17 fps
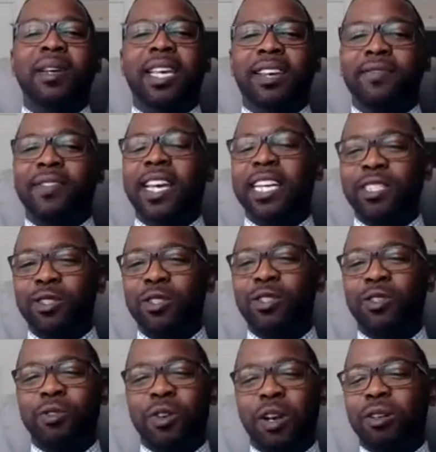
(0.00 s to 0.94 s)
If that's your
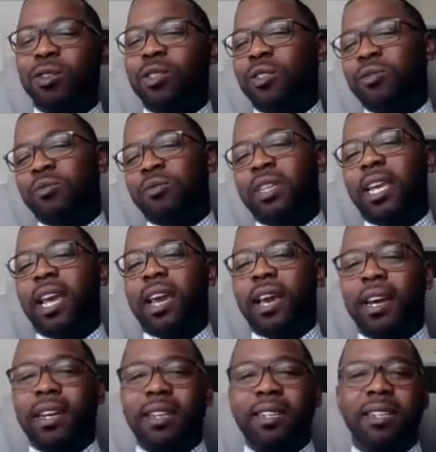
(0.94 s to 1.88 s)
strong suit,
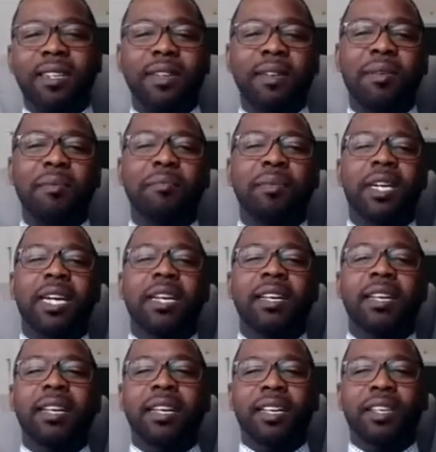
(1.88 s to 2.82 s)
yeah, but
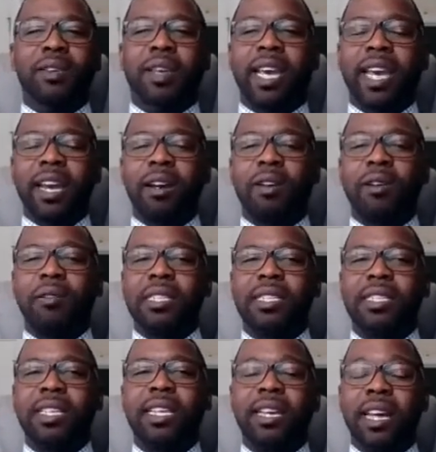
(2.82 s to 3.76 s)
you can't wholly
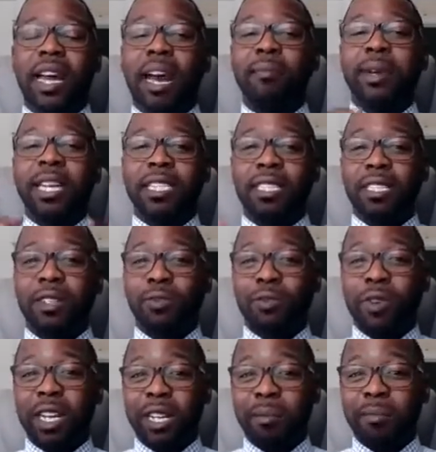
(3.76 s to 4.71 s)
say that I'm actually
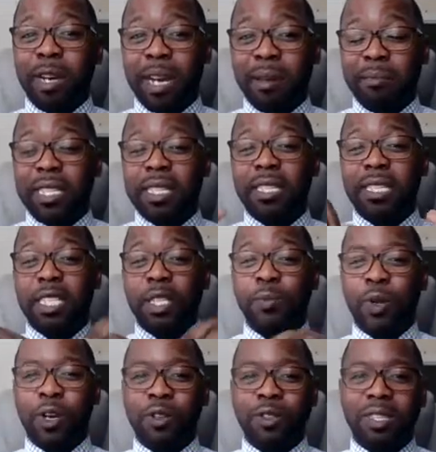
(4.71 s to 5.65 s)
running my business
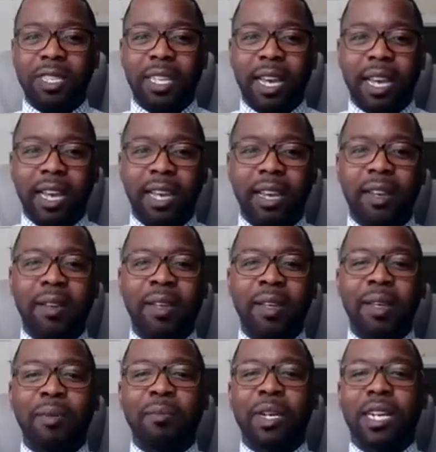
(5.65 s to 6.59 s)
per se
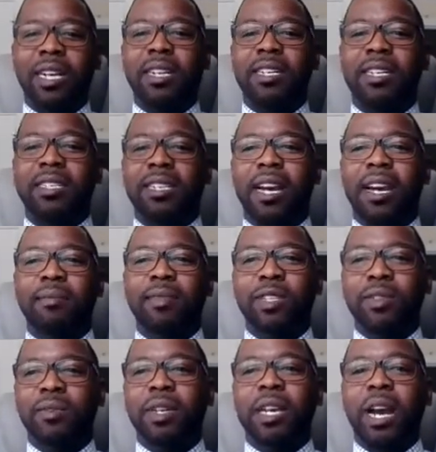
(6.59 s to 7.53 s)
because I'm
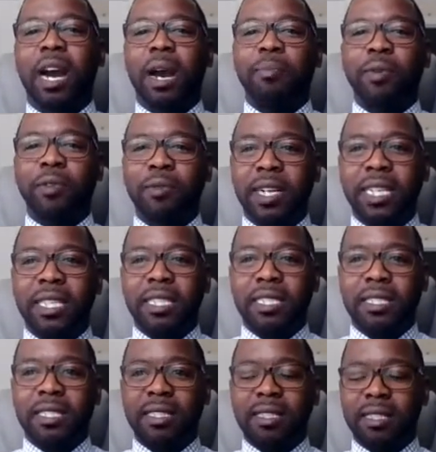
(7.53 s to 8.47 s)
doing
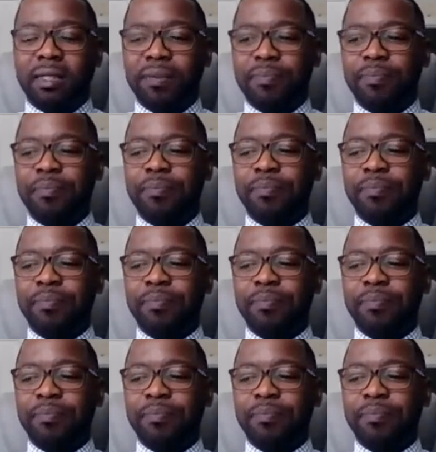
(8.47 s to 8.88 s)
operations.